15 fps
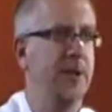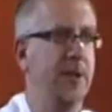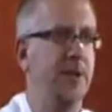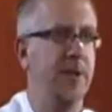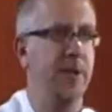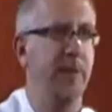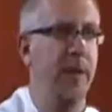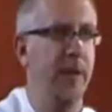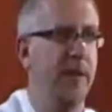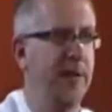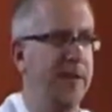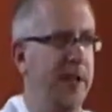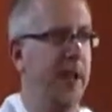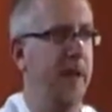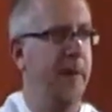Sisters and
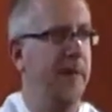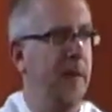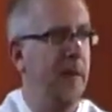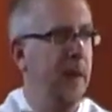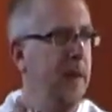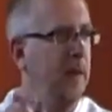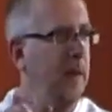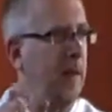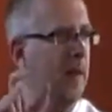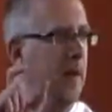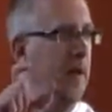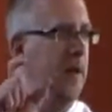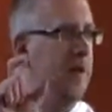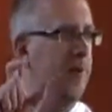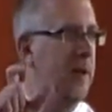brothers,
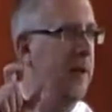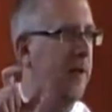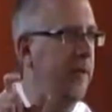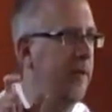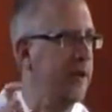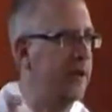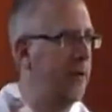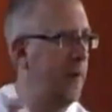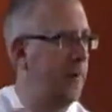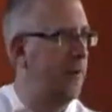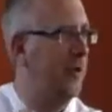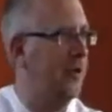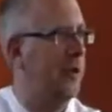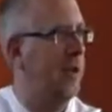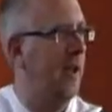as we hear these
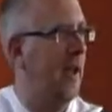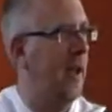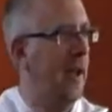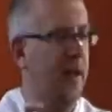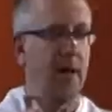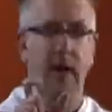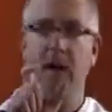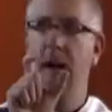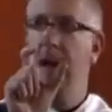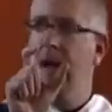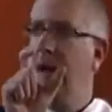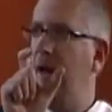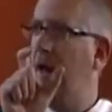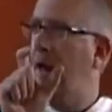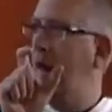scriptures today and
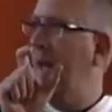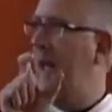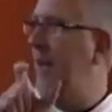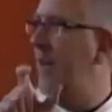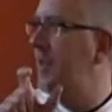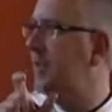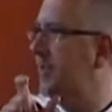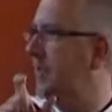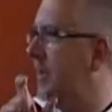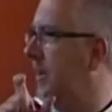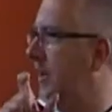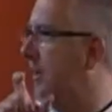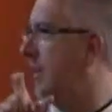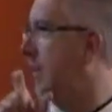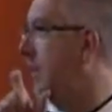are asked
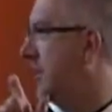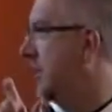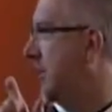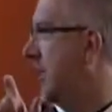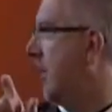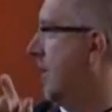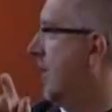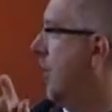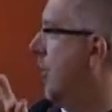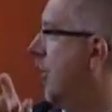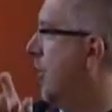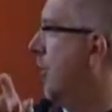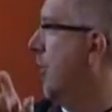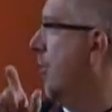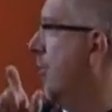to consider
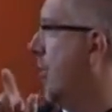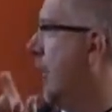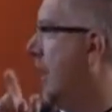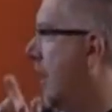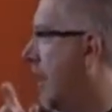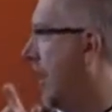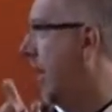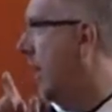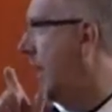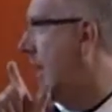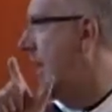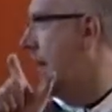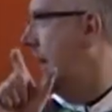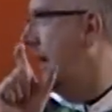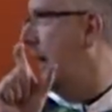who we
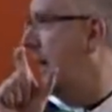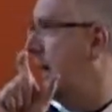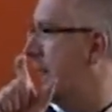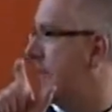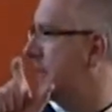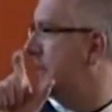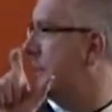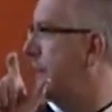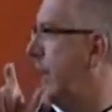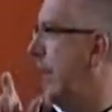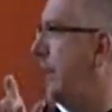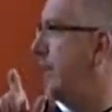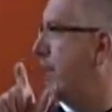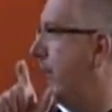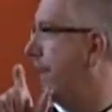are as
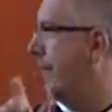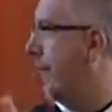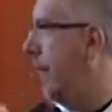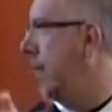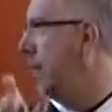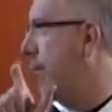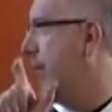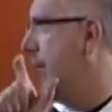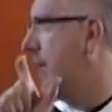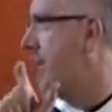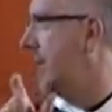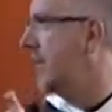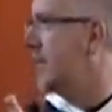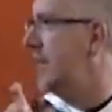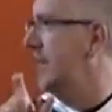people filled with
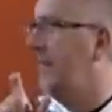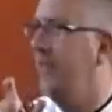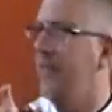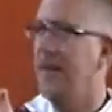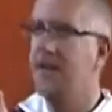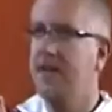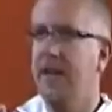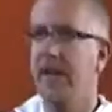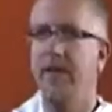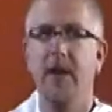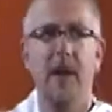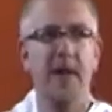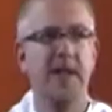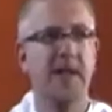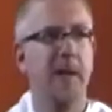the dignity that is
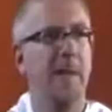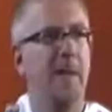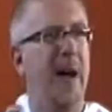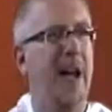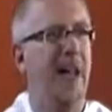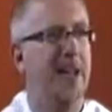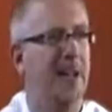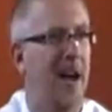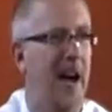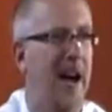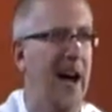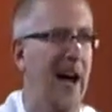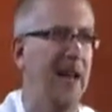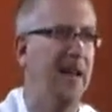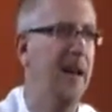given us by
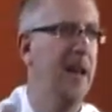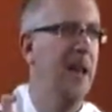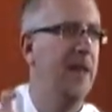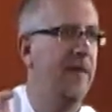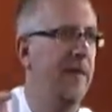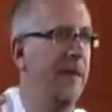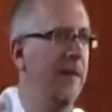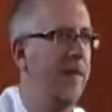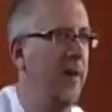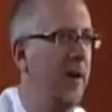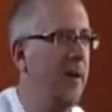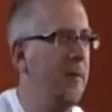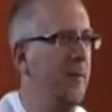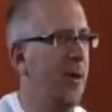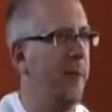God from the
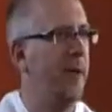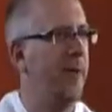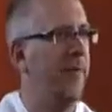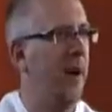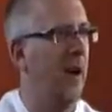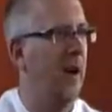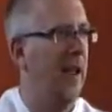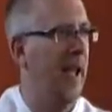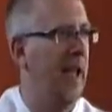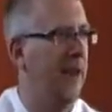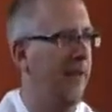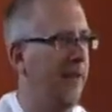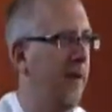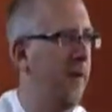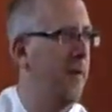very moment of our
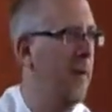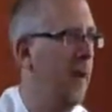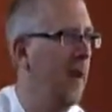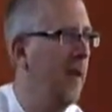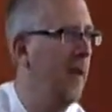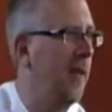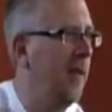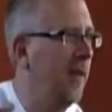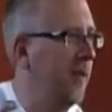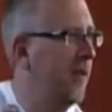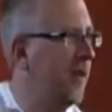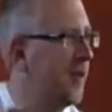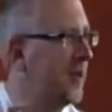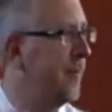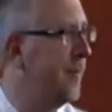life,
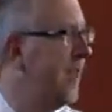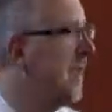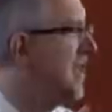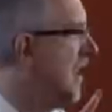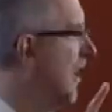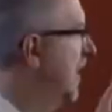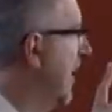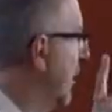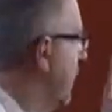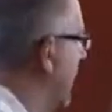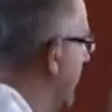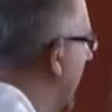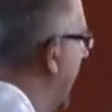there's some things I think